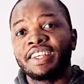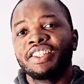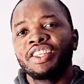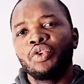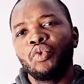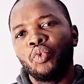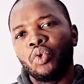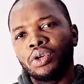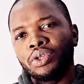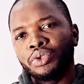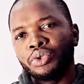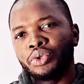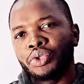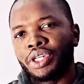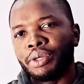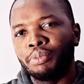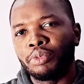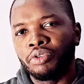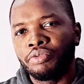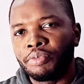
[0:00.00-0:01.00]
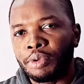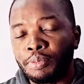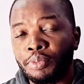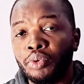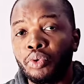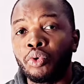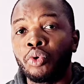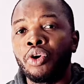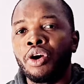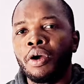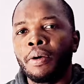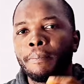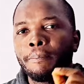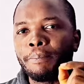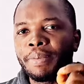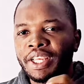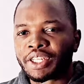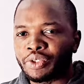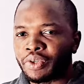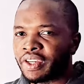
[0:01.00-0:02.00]
I still want to remove people
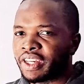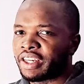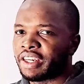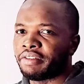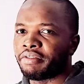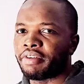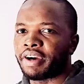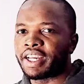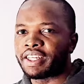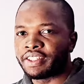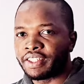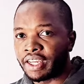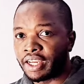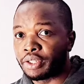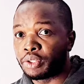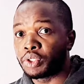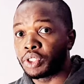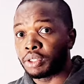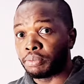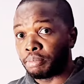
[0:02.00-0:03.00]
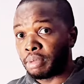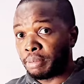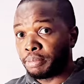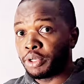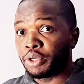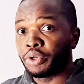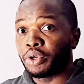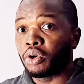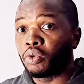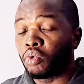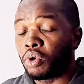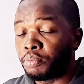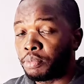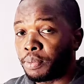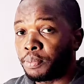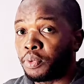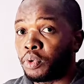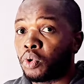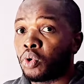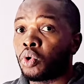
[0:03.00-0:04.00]
based on the device they are using. Maybe you don't want
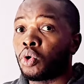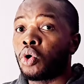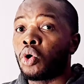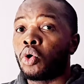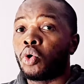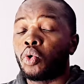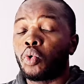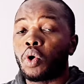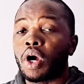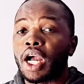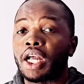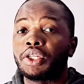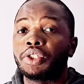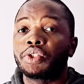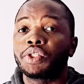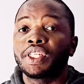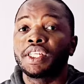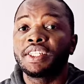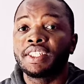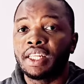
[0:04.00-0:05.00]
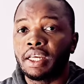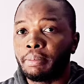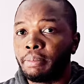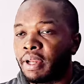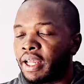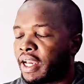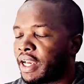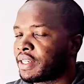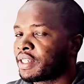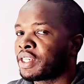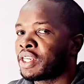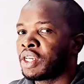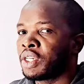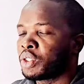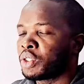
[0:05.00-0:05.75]
people who are using tablets